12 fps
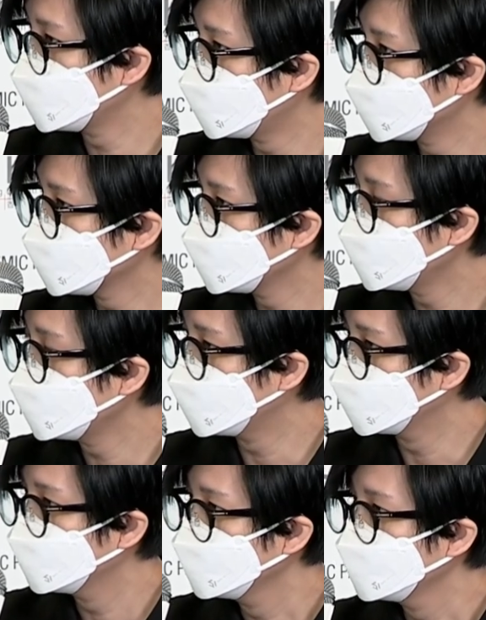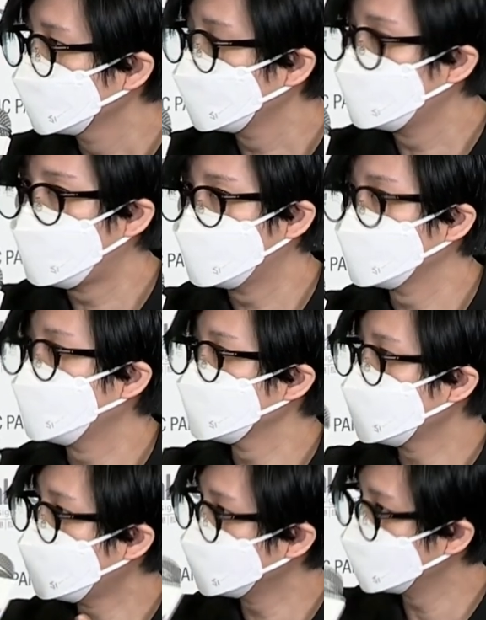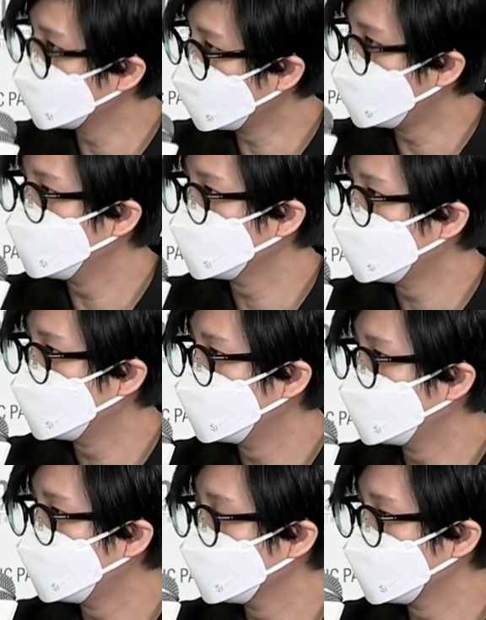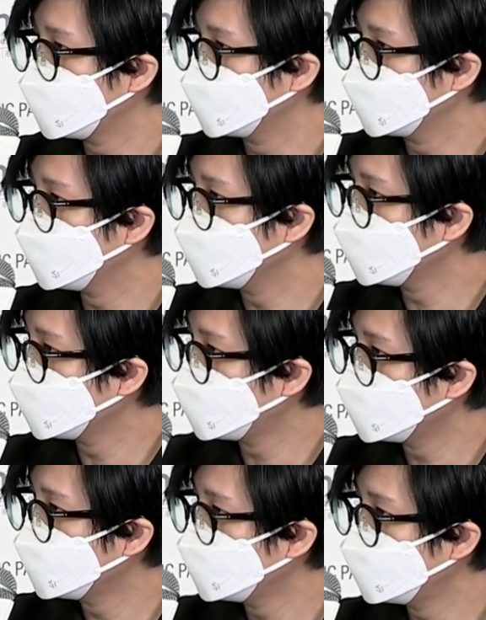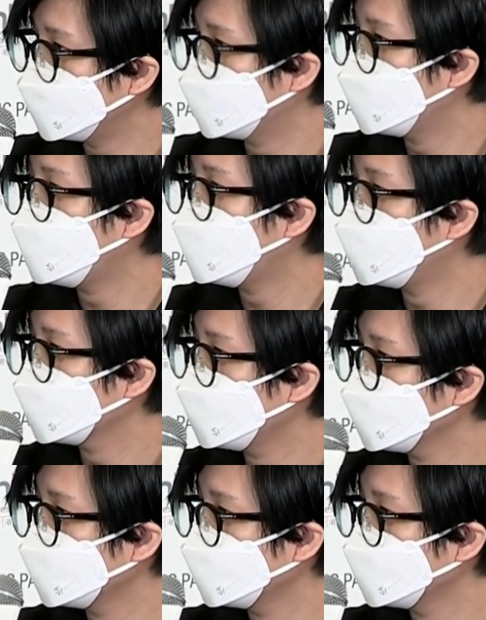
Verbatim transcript: in, in your learning, your experiential learning? In, so, what are the